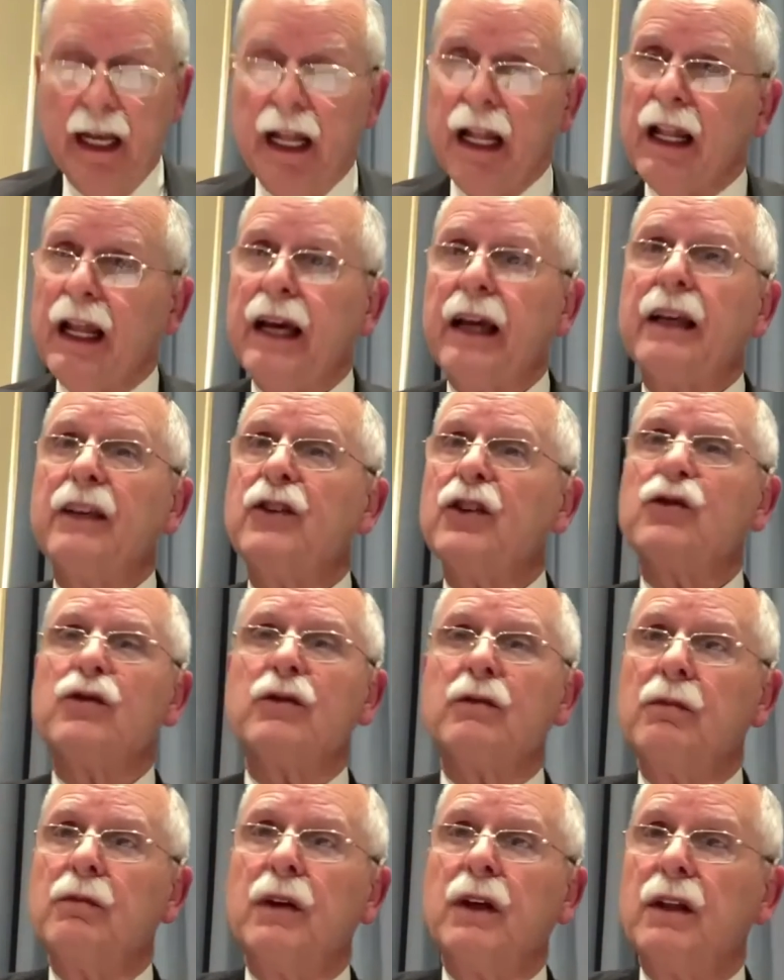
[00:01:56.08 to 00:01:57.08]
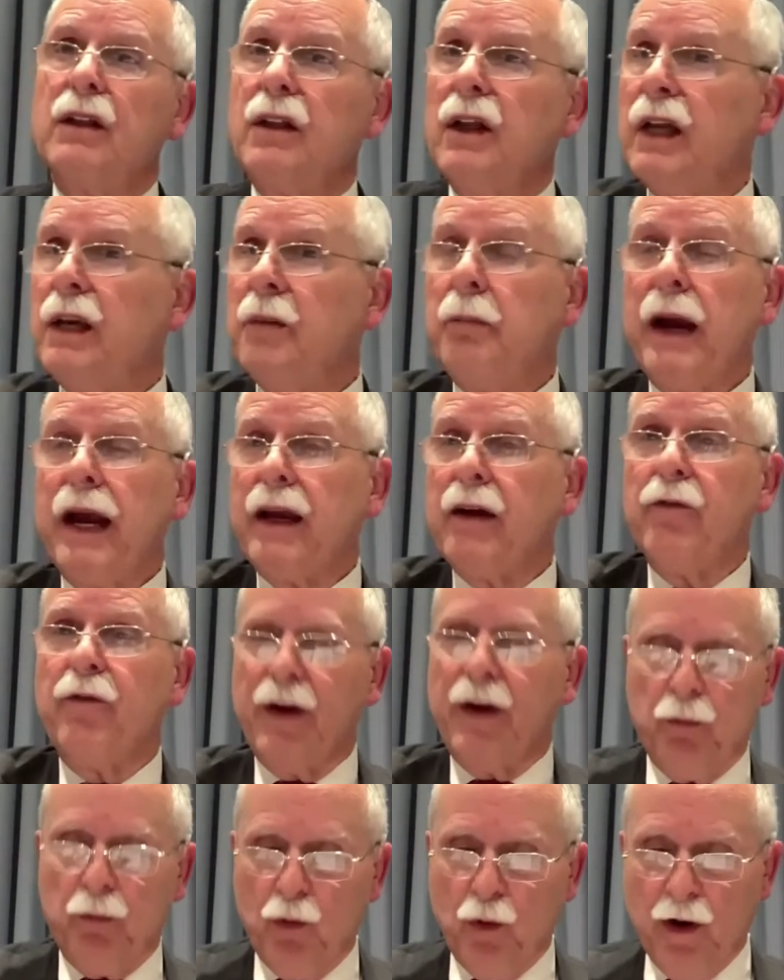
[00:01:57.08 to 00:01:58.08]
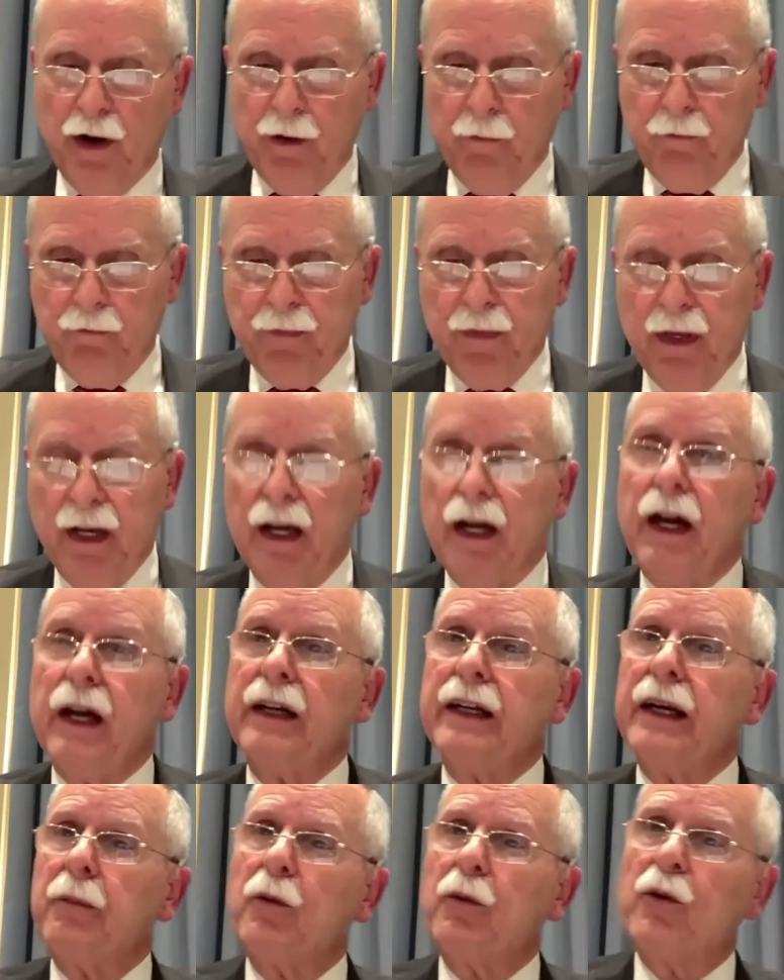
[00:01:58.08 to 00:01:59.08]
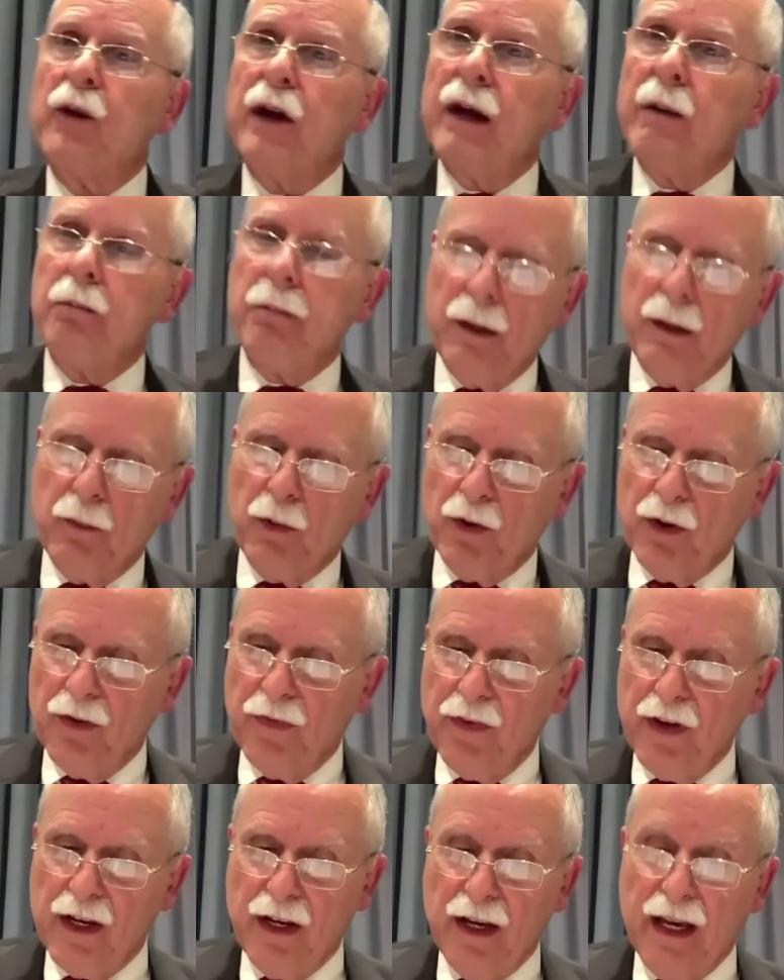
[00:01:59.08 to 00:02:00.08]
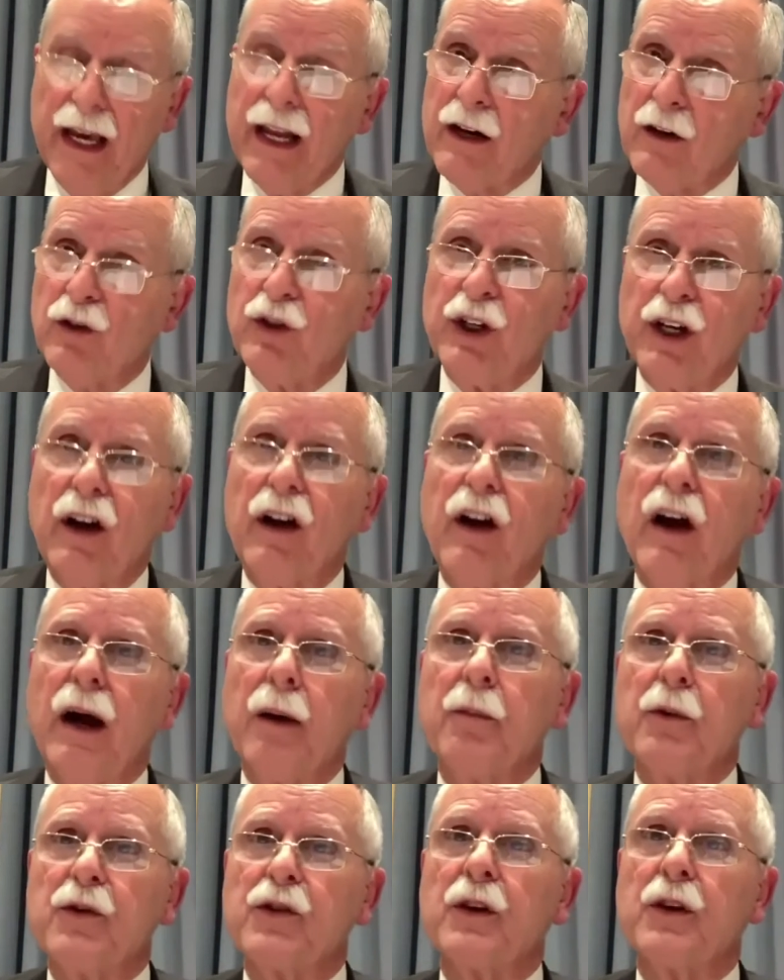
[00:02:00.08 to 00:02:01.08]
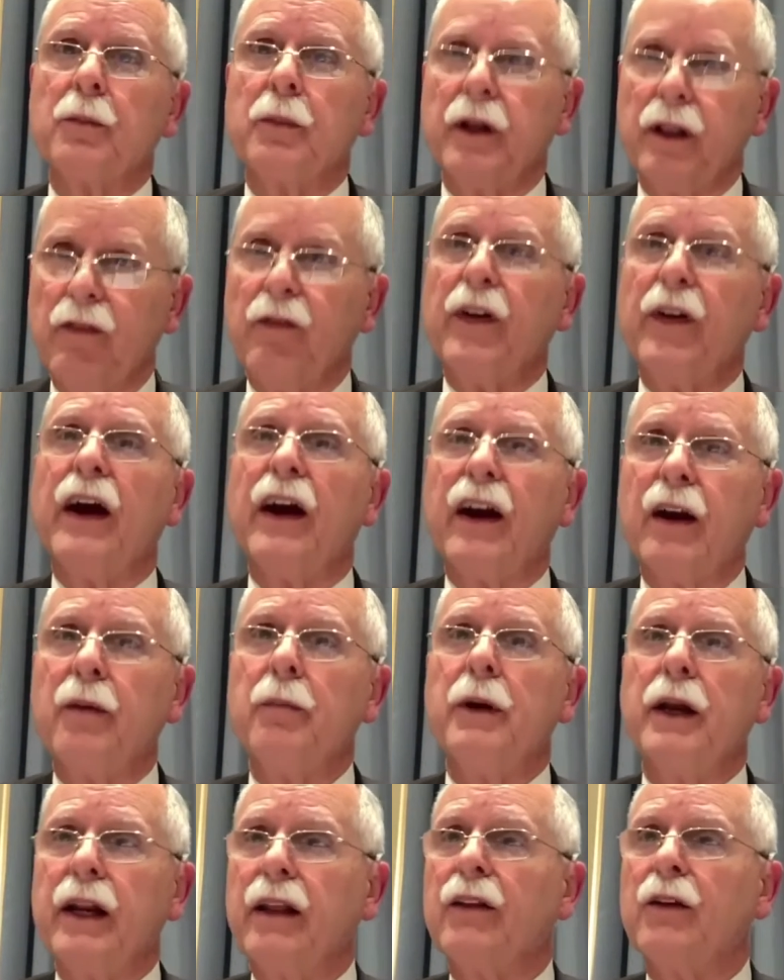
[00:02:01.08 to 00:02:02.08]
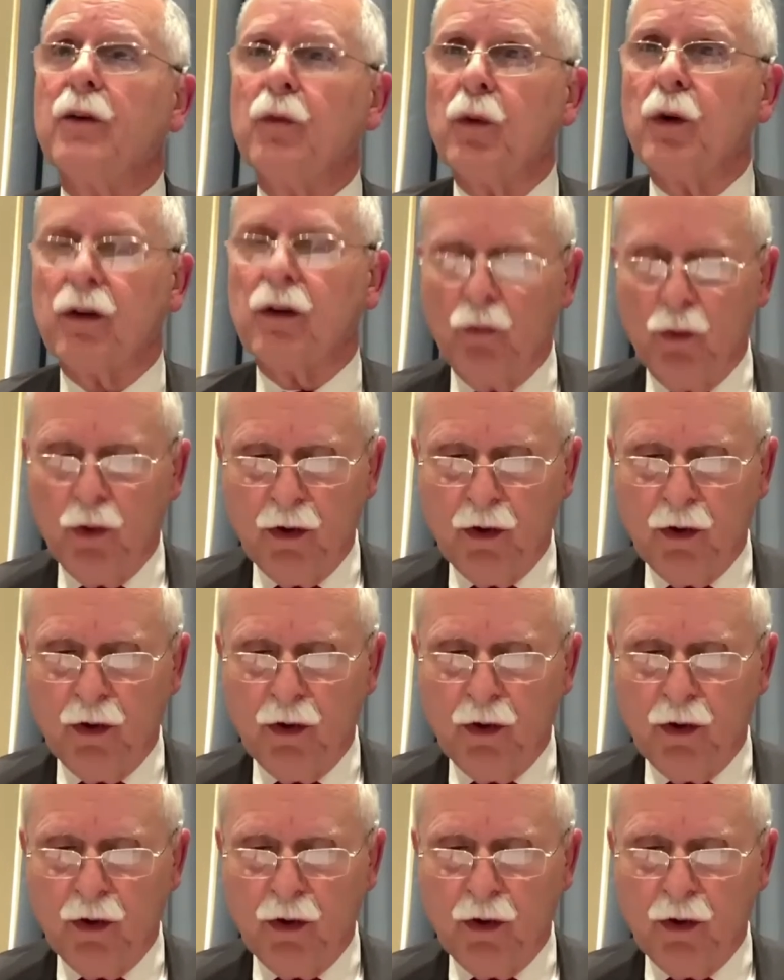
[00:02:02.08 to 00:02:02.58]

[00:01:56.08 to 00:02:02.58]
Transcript: Like just back in February, a Democrat member of the Energy and Commerce Committee, the very committee that we're